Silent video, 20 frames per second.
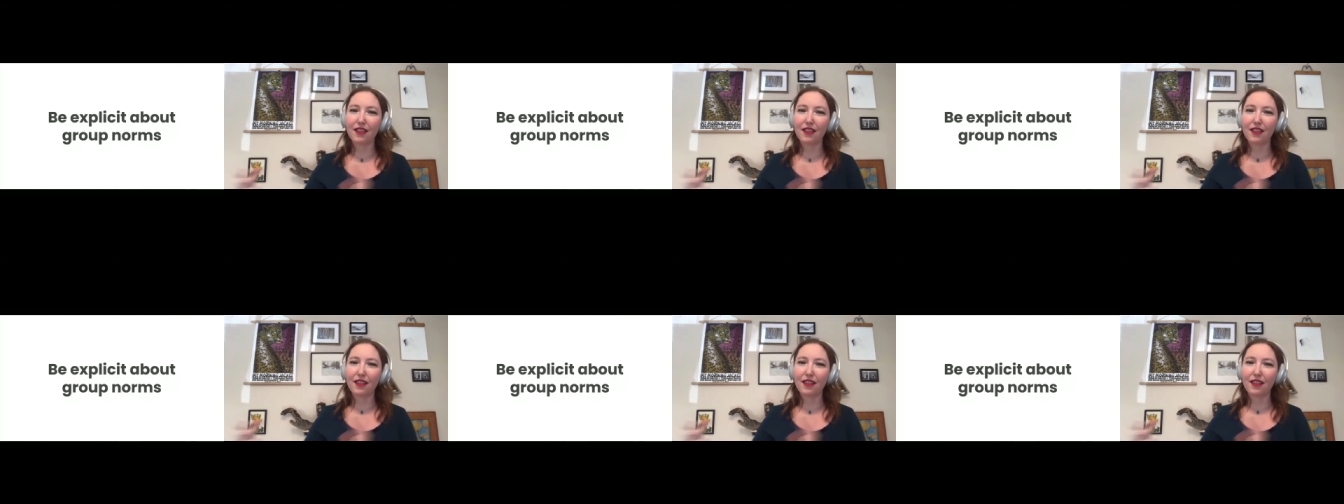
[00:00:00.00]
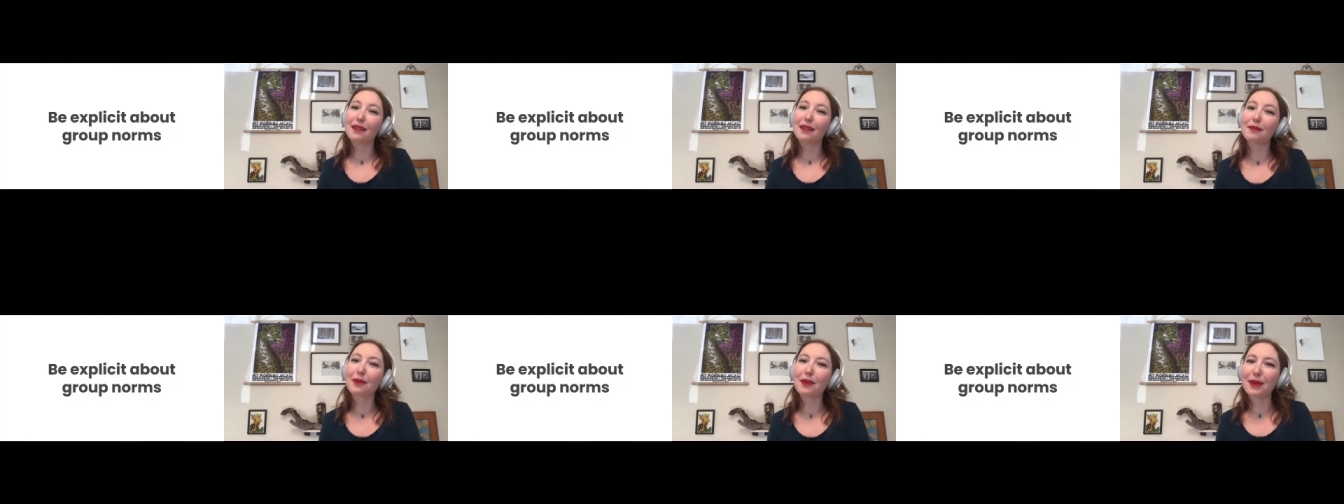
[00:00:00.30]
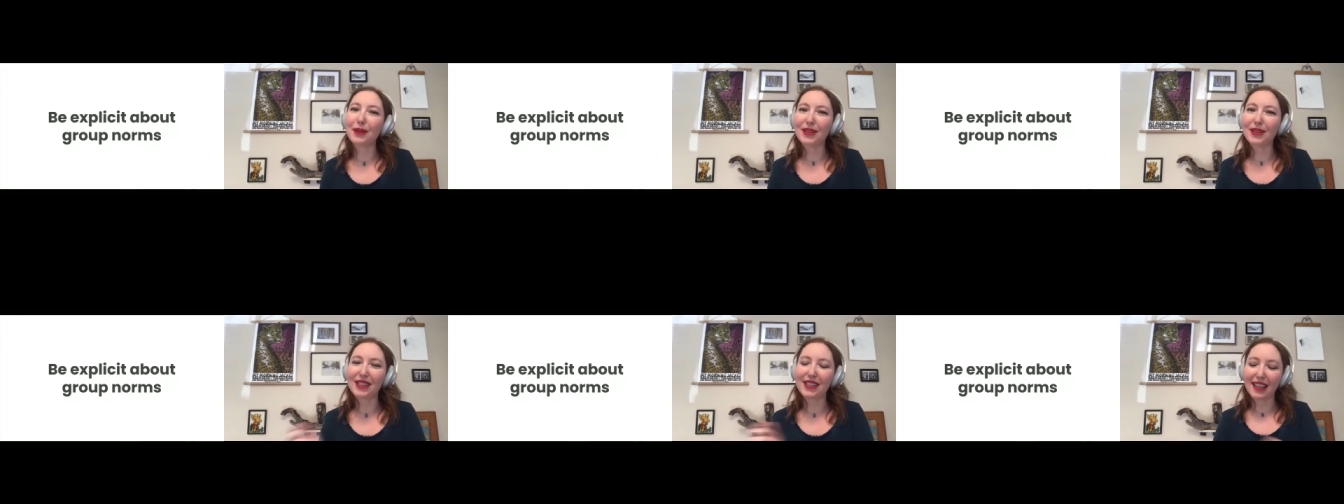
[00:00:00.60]
quiet
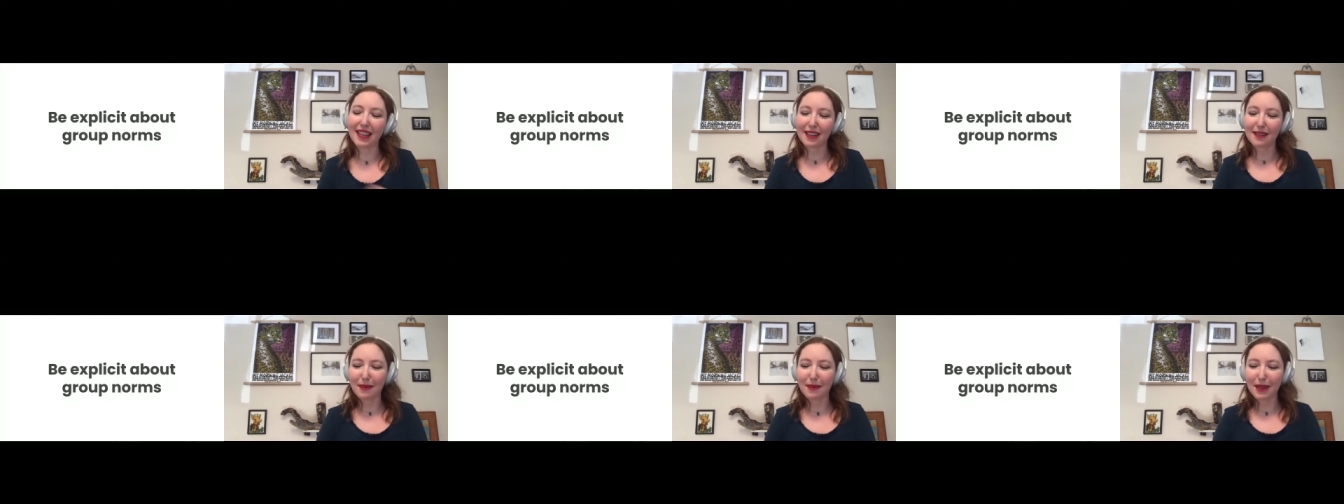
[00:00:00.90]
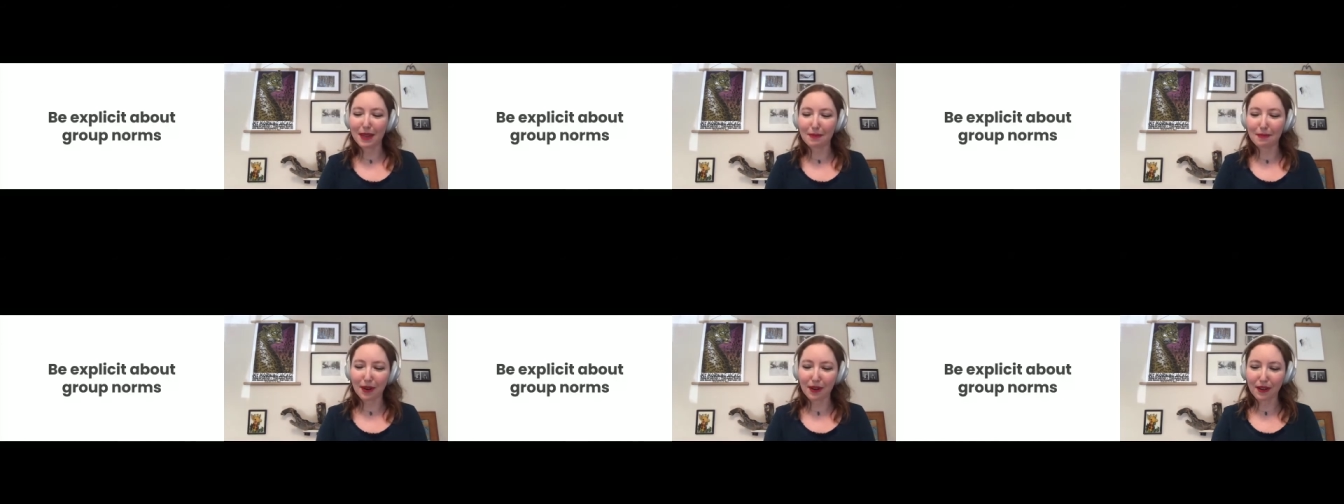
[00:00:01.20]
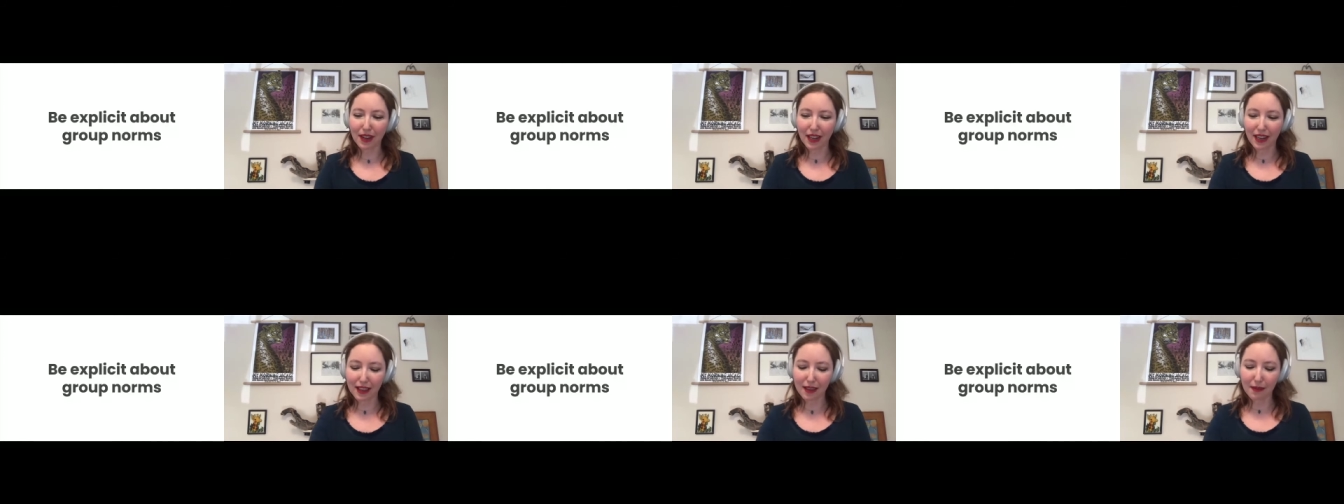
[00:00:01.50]
rules that are being
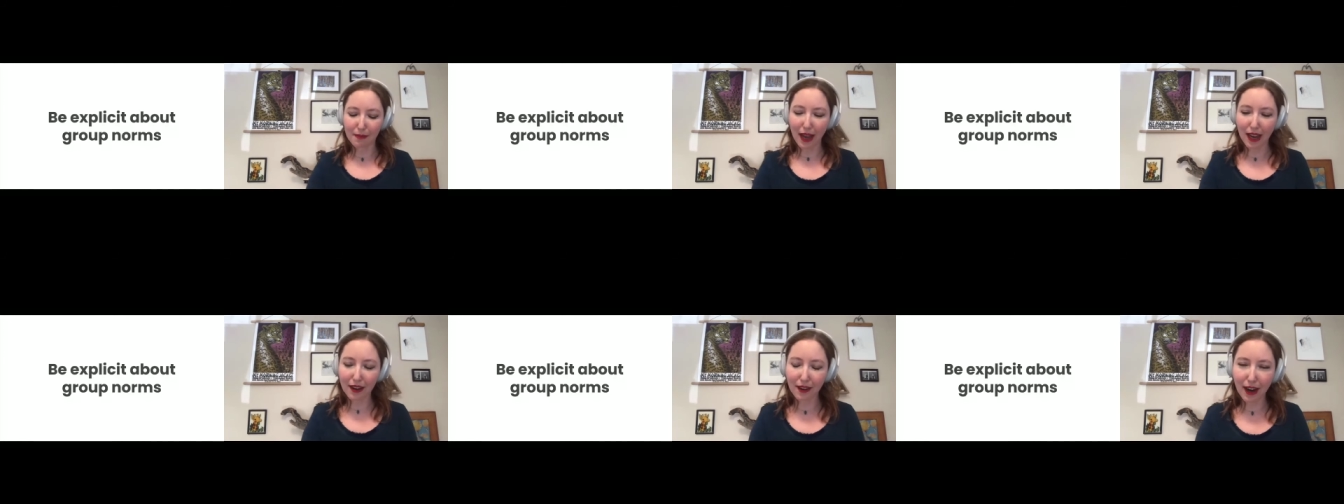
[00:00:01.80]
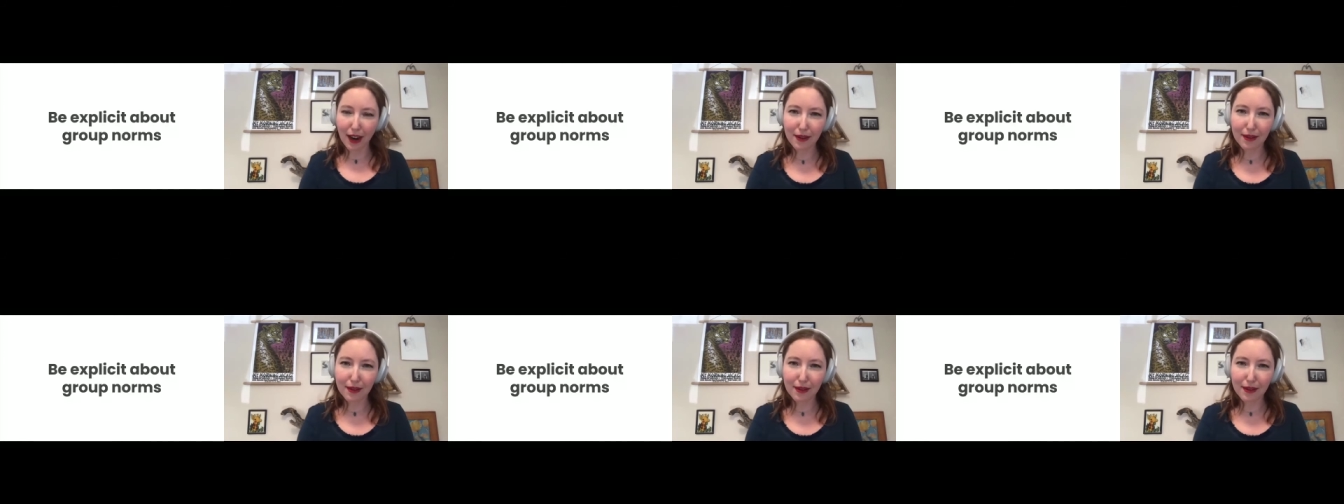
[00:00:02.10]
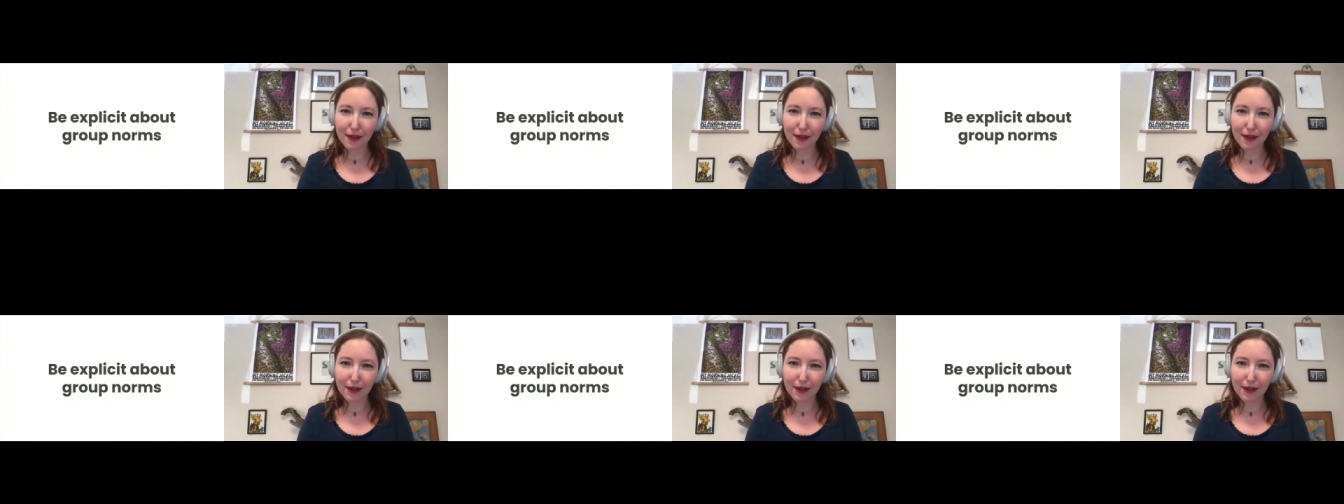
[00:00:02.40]
broken in the background.